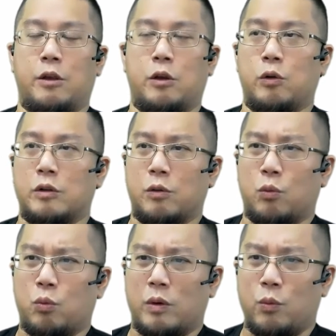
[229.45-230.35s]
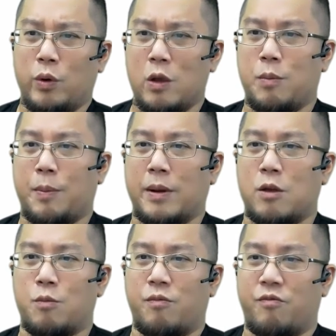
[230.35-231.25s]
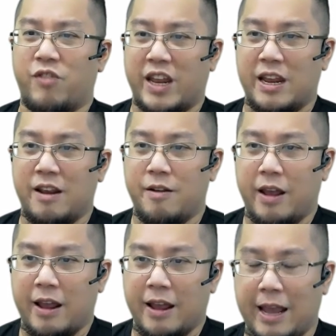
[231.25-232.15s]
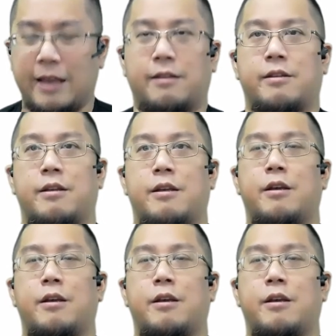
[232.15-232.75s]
You know, working with people that you freaking hate.